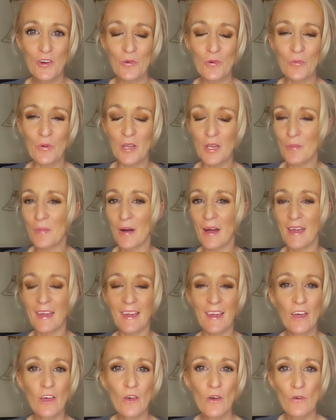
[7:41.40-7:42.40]
One of
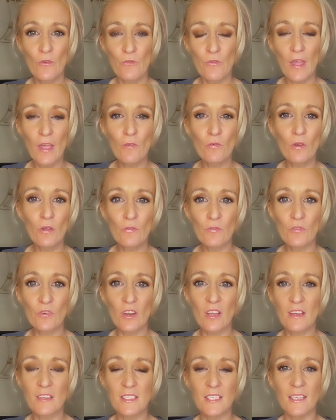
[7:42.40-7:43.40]
my favorite
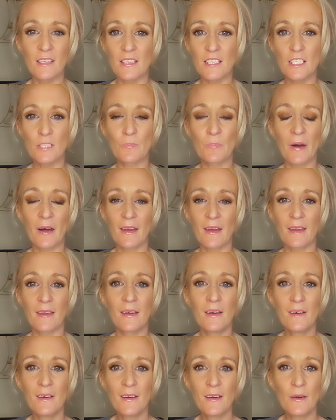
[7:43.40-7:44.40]
phrases by
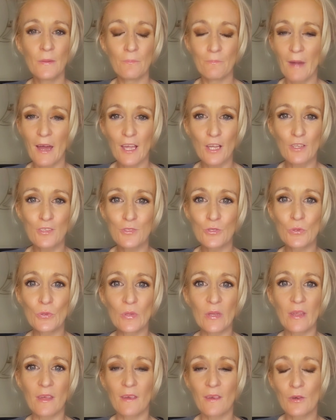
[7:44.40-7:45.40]
Mike
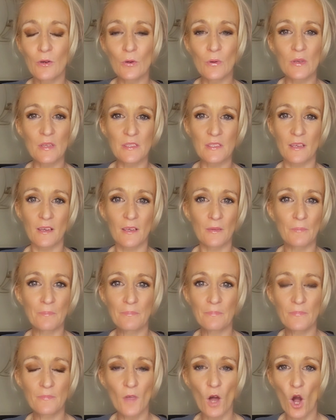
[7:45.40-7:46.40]
Dooley, who is an
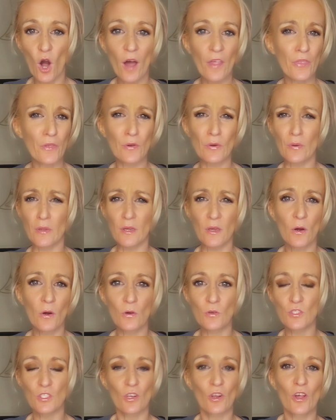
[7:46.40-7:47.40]
author and
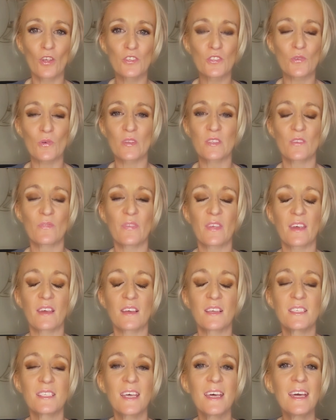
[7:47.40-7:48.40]
coach and all sorts of
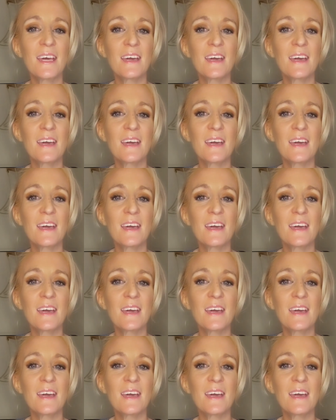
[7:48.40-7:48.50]
things,